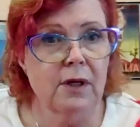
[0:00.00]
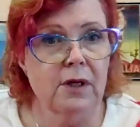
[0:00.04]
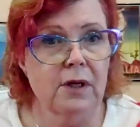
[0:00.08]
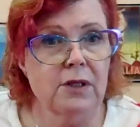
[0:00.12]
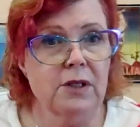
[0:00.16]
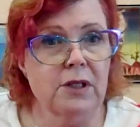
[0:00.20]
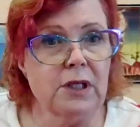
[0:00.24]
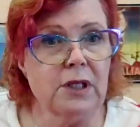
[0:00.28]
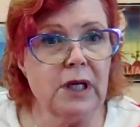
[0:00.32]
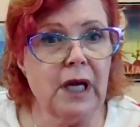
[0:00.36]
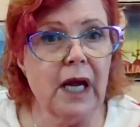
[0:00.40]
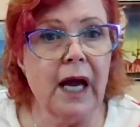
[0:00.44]

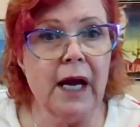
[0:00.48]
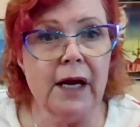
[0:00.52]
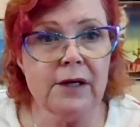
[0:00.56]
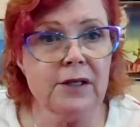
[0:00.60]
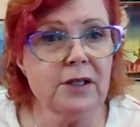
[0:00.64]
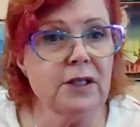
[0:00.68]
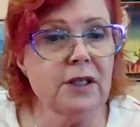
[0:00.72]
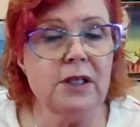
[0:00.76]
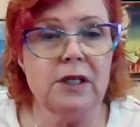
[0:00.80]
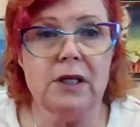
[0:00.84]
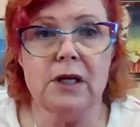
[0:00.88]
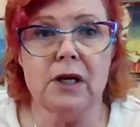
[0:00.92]
She
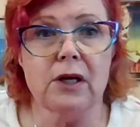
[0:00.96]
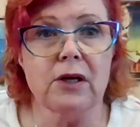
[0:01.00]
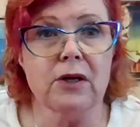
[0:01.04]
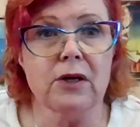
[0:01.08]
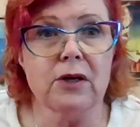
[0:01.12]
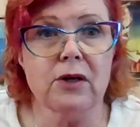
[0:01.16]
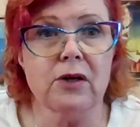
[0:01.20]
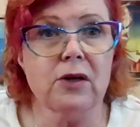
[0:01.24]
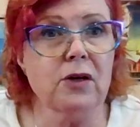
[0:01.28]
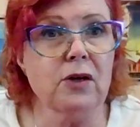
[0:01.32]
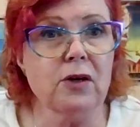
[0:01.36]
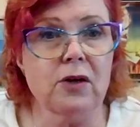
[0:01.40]
actually
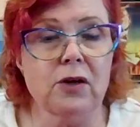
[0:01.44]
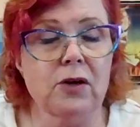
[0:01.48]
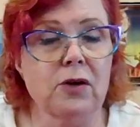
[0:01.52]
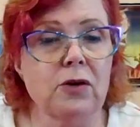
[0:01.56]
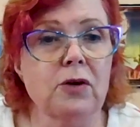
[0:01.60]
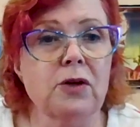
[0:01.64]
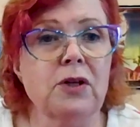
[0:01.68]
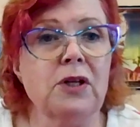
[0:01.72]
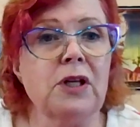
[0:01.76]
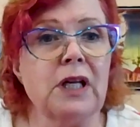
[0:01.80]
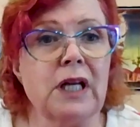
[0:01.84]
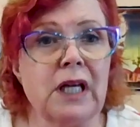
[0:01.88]

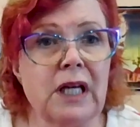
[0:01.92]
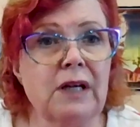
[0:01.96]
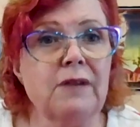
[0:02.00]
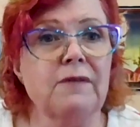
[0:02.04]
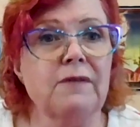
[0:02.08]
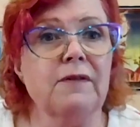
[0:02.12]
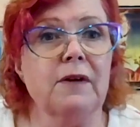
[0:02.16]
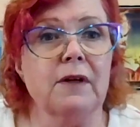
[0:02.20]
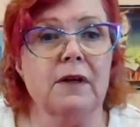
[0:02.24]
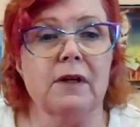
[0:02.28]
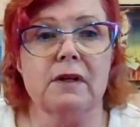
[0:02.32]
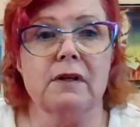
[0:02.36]
couldn't
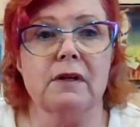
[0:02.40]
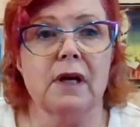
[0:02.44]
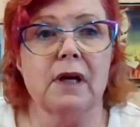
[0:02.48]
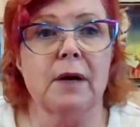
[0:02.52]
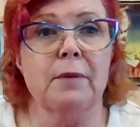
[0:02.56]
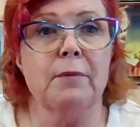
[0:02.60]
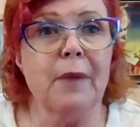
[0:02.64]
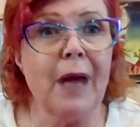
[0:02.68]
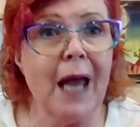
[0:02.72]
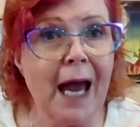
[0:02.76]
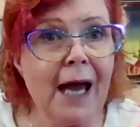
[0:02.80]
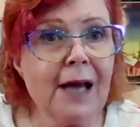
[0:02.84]
even
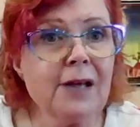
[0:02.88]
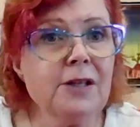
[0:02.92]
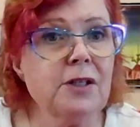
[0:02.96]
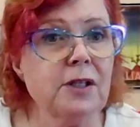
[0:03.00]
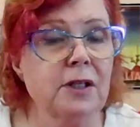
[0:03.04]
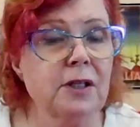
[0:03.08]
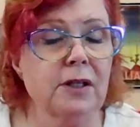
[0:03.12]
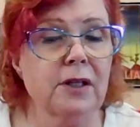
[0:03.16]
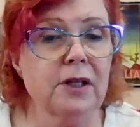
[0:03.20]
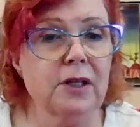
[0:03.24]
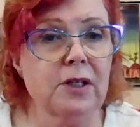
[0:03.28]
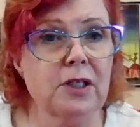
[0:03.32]

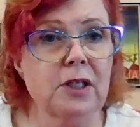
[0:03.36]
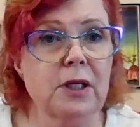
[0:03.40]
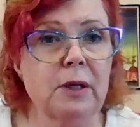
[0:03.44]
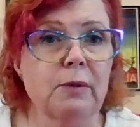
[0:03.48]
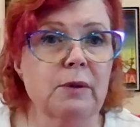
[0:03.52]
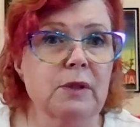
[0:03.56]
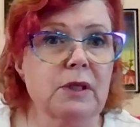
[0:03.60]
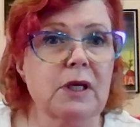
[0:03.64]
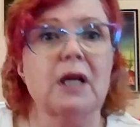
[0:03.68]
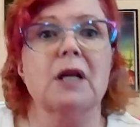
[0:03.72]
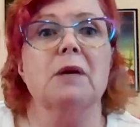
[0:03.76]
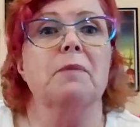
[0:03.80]
imagine that she
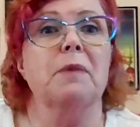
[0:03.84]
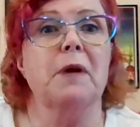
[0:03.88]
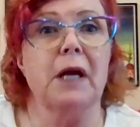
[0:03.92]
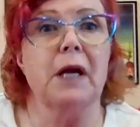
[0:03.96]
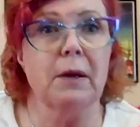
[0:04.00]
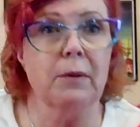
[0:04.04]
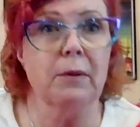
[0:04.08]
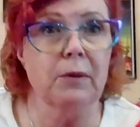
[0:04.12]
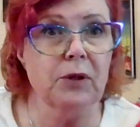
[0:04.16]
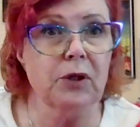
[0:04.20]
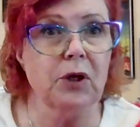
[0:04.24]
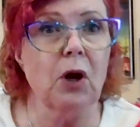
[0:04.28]
was going to
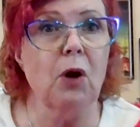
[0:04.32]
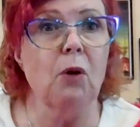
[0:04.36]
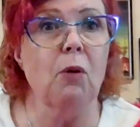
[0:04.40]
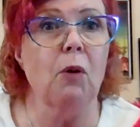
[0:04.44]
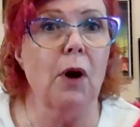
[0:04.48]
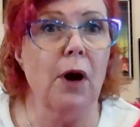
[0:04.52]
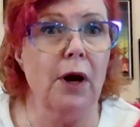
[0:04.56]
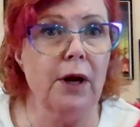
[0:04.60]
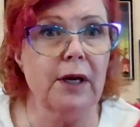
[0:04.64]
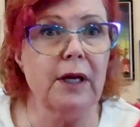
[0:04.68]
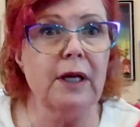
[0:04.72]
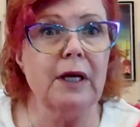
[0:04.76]
be able to go
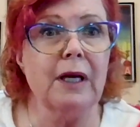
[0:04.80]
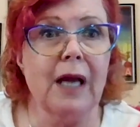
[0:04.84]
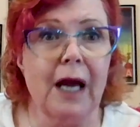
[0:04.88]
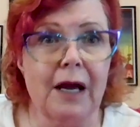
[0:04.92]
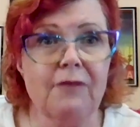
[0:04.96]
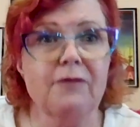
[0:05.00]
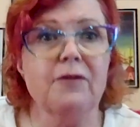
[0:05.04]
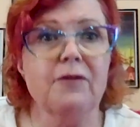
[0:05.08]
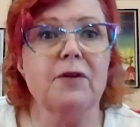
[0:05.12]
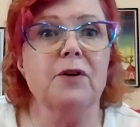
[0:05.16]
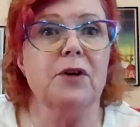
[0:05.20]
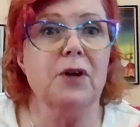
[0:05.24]
on and
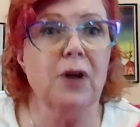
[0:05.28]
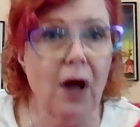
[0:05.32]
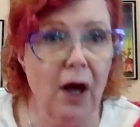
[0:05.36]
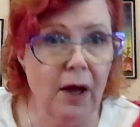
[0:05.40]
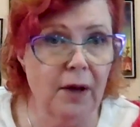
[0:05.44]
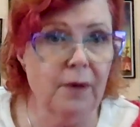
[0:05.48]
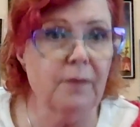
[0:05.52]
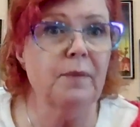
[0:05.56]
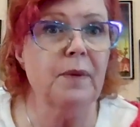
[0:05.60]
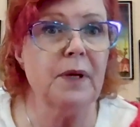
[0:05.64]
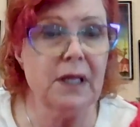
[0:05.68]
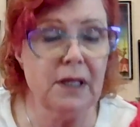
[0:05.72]
life would
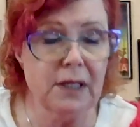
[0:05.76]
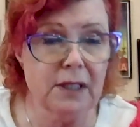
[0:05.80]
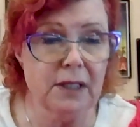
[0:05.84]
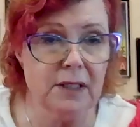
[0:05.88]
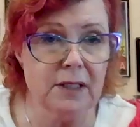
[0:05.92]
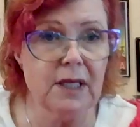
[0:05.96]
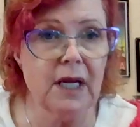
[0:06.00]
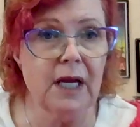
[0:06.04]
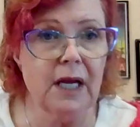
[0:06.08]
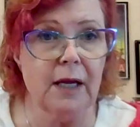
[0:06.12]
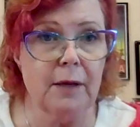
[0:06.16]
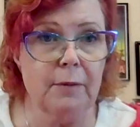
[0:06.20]
not be the
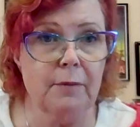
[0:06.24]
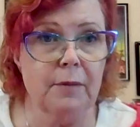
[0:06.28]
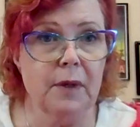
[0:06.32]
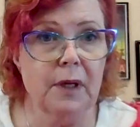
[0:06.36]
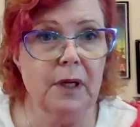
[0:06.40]
same,